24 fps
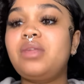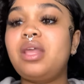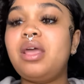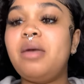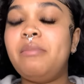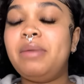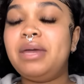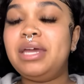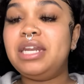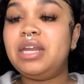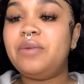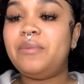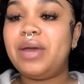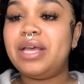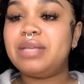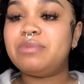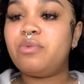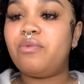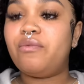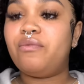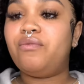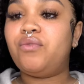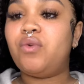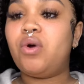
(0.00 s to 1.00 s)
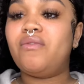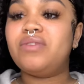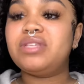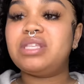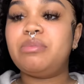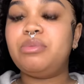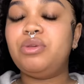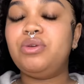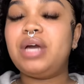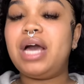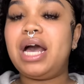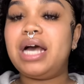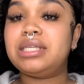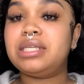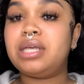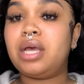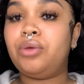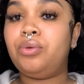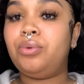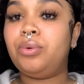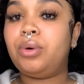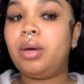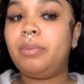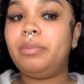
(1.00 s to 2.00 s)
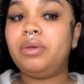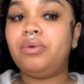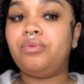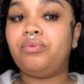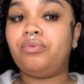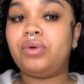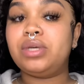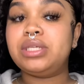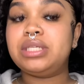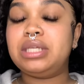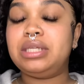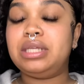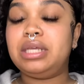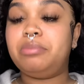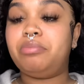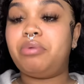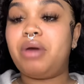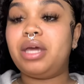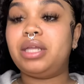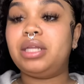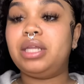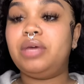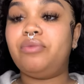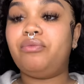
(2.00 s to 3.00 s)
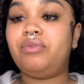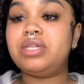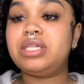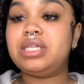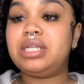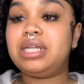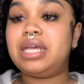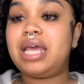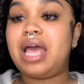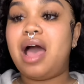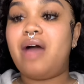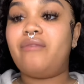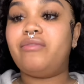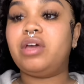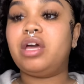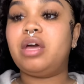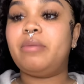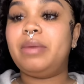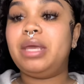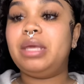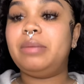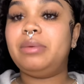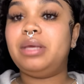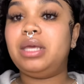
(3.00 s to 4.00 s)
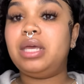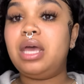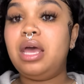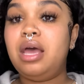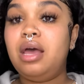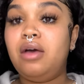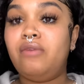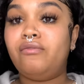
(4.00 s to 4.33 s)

but anyways, moving forward, for some of you guys here, you could be recently pregnant, recently having a baby,